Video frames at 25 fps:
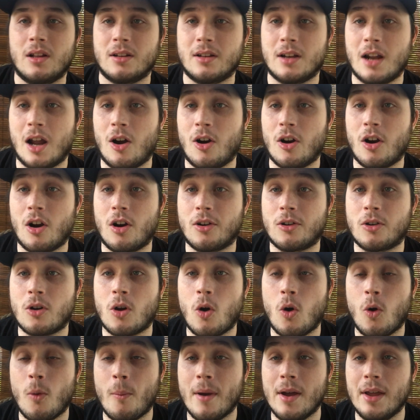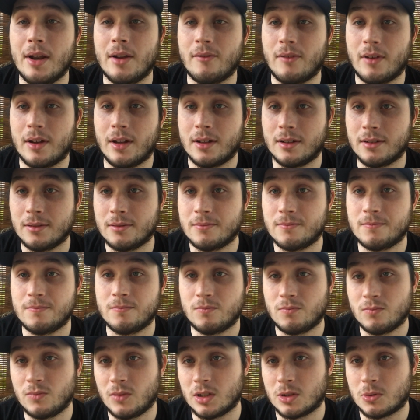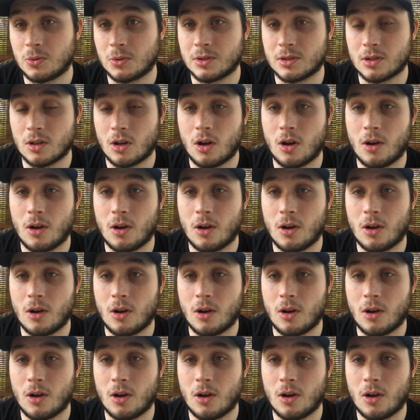Now in our co-main event, this was